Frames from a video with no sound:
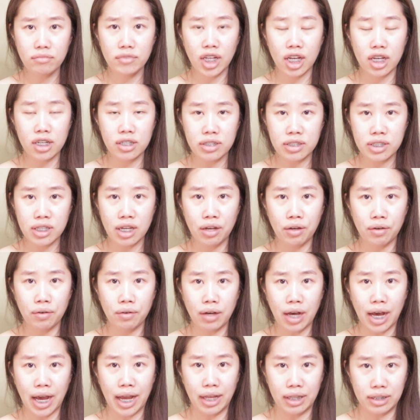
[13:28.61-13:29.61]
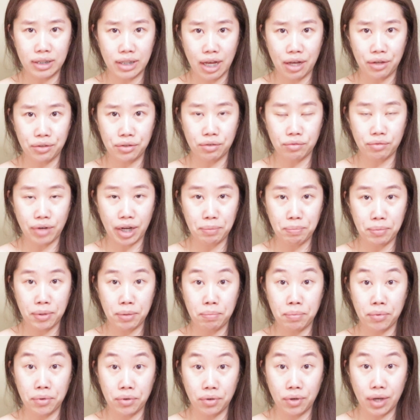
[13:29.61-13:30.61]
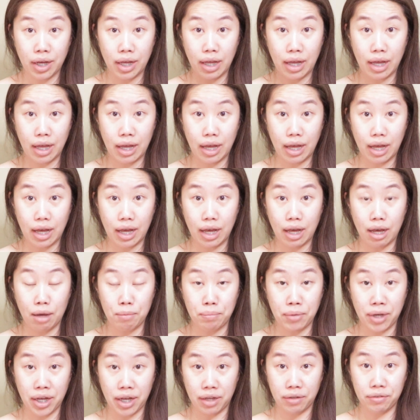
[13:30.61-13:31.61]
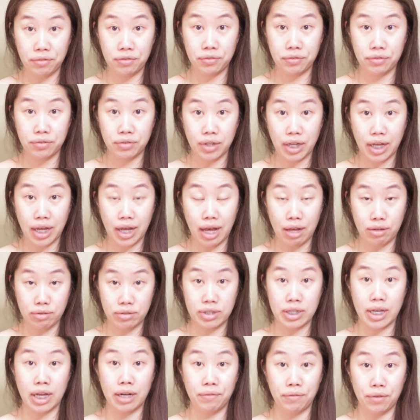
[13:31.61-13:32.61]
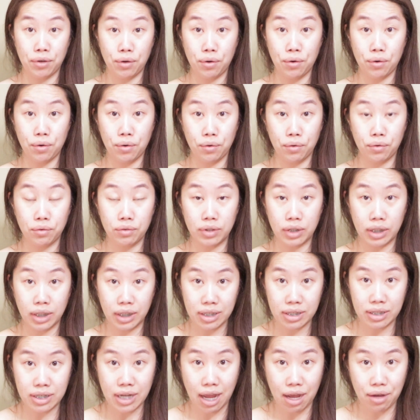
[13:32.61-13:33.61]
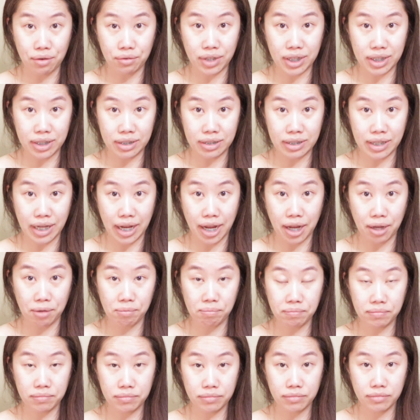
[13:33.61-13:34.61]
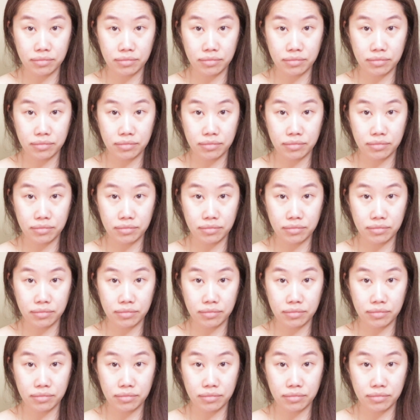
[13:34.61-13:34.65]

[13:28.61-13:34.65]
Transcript: until I allowed the right people above, outside of the hole, look down and say,